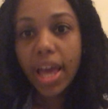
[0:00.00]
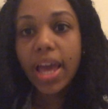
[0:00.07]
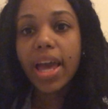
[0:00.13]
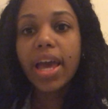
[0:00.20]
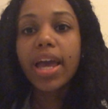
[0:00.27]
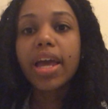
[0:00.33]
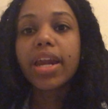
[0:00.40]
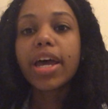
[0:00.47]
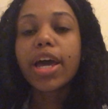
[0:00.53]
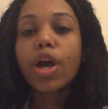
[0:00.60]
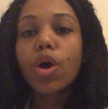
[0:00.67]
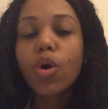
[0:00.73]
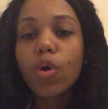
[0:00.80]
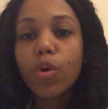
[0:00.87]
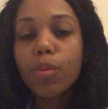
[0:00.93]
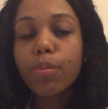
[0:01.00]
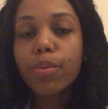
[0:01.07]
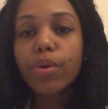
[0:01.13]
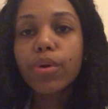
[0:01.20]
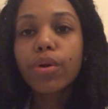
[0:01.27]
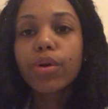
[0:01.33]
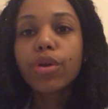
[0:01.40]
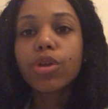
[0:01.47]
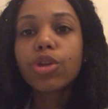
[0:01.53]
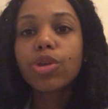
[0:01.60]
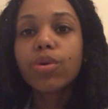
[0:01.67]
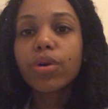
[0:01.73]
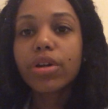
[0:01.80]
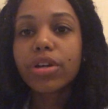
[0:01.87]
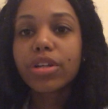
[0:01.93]
And I hope you
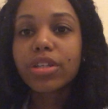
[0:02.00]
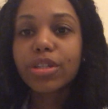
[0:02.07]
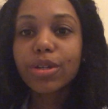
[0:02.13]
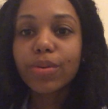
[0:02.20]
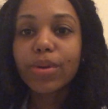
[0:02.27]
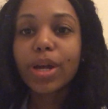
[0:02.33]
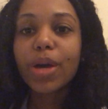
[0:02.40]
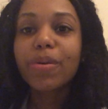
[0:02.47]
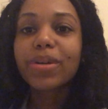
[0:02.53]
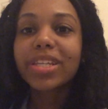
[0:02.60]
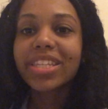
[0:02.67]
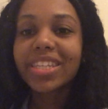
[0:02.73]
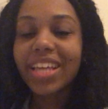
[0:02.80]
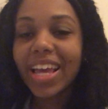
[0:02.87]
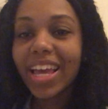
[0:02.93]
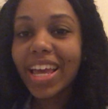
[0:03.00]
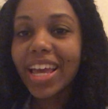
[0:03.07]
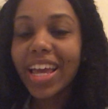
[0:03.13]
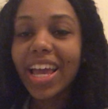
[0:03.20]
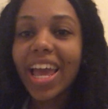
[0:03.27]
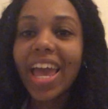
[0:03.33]
understood what I was saying,